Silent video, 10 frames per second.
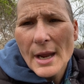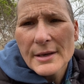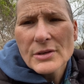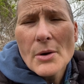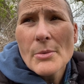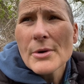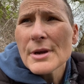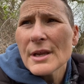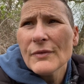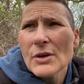And don't
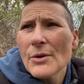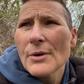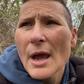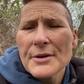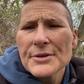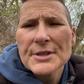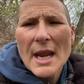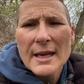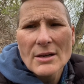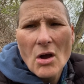worry if you don't
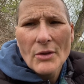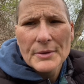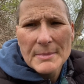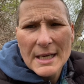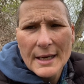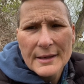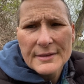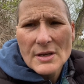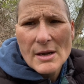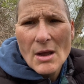understand all the
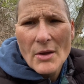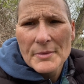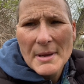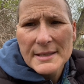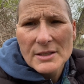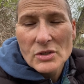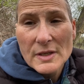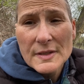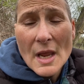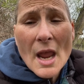meanings and all the
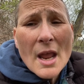messages.